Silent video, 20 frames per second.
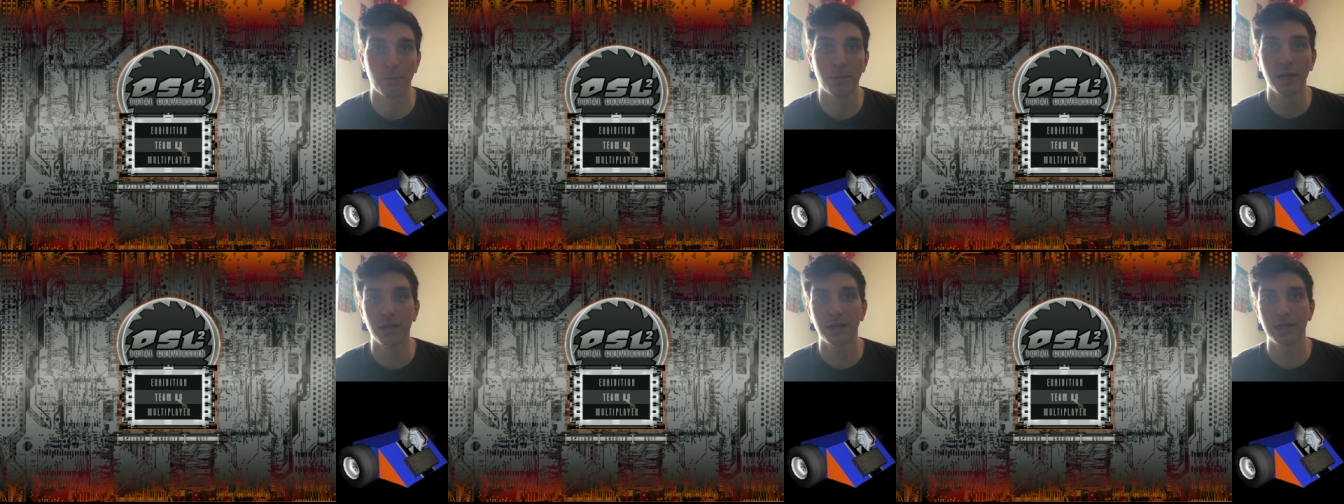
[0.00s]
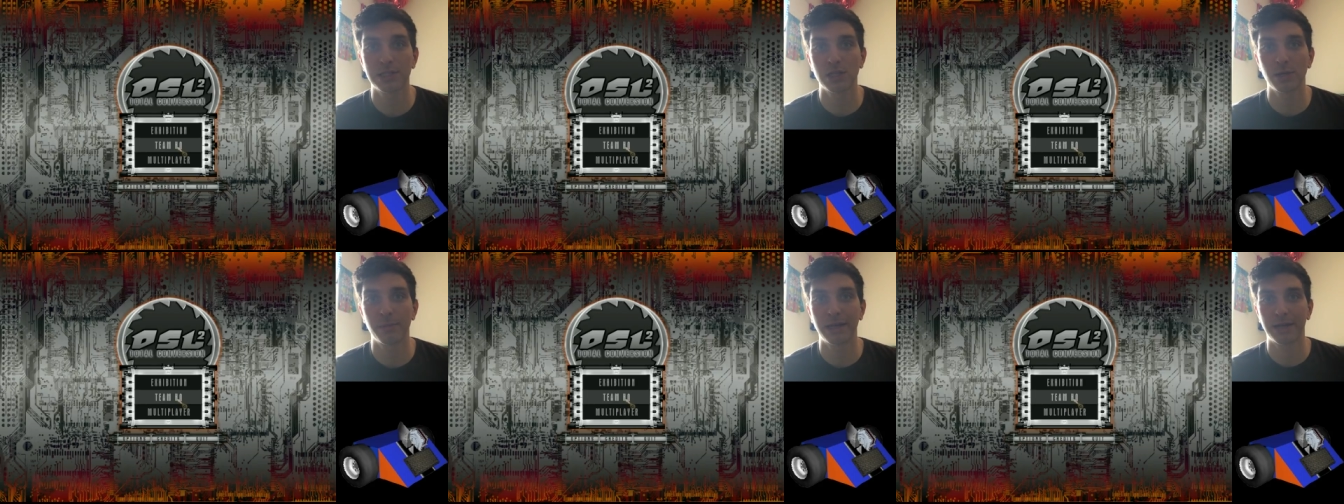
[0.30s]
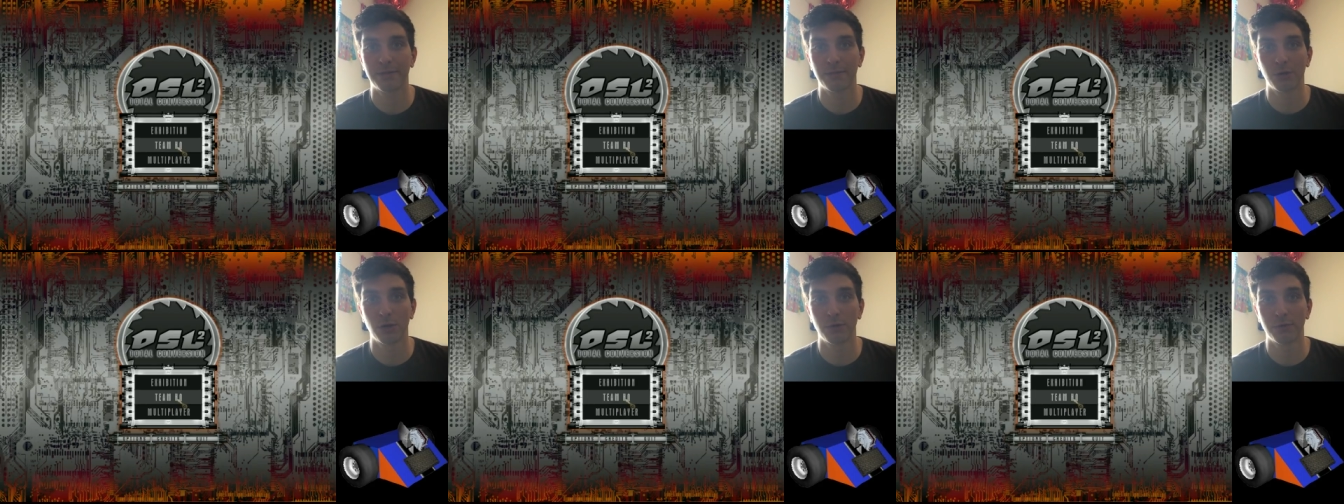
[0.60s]
But let's go
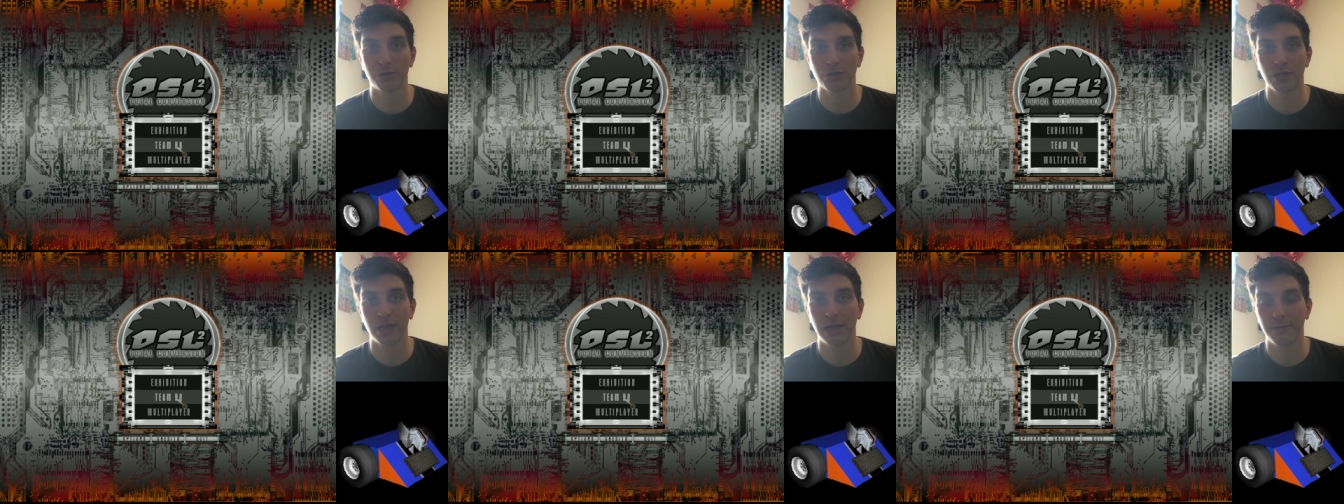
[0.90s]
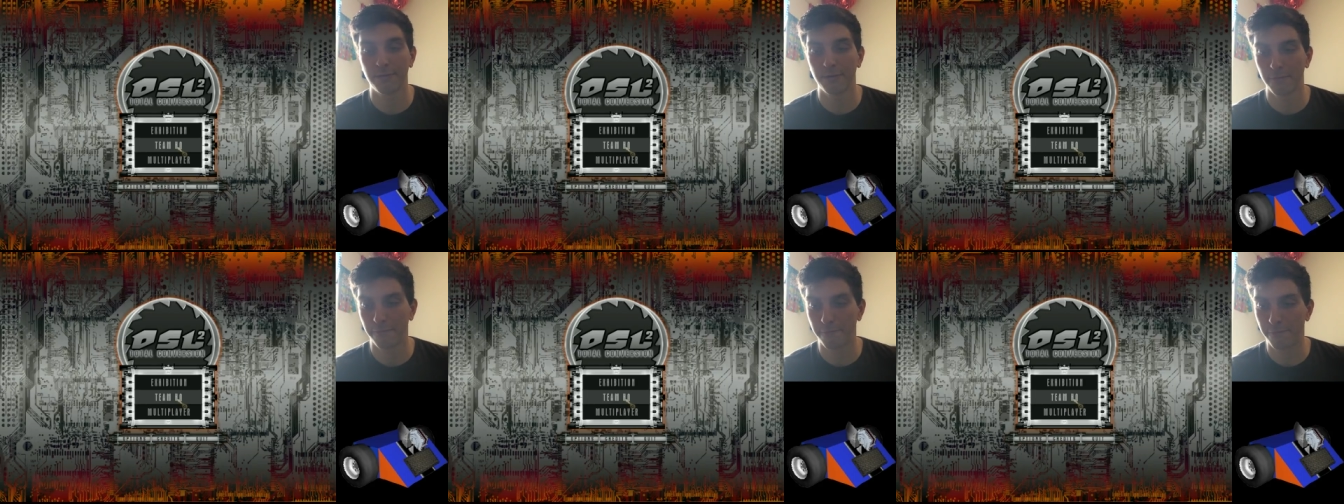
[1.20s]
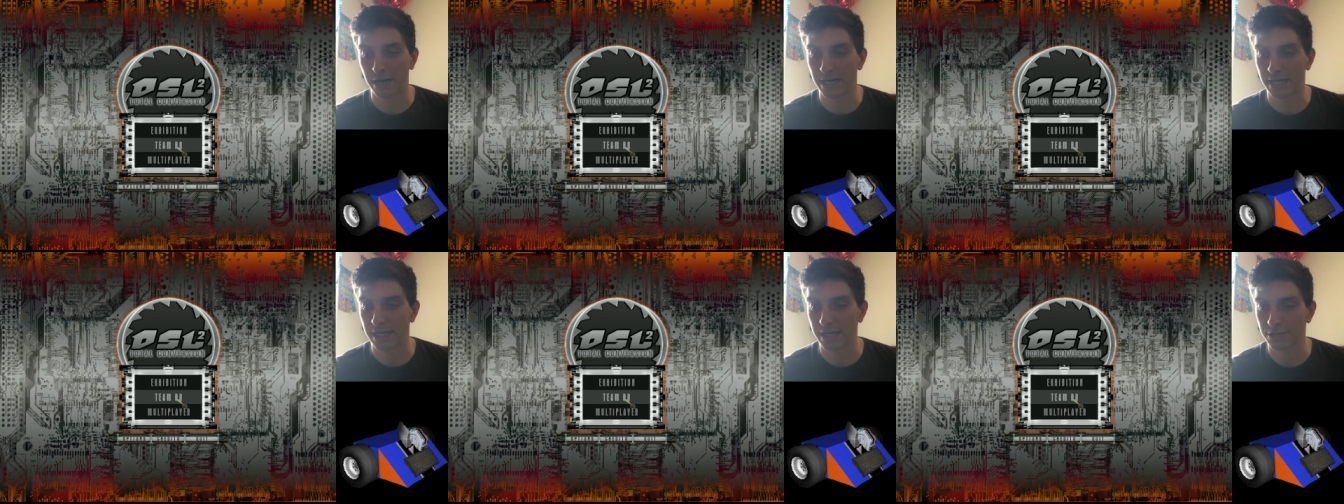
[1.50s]
back for Overdrive
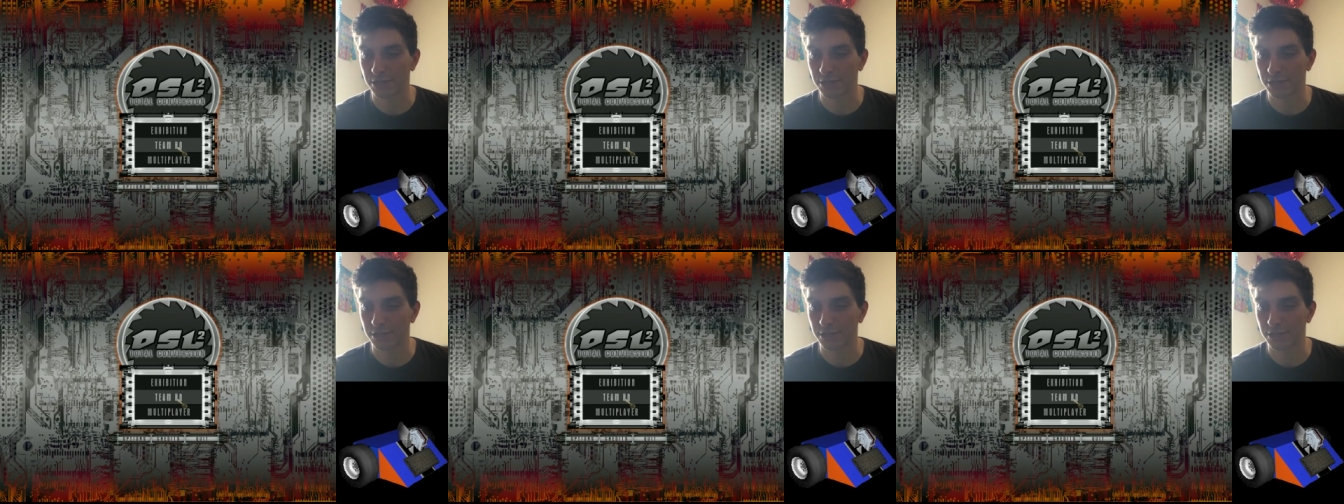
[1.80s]
fight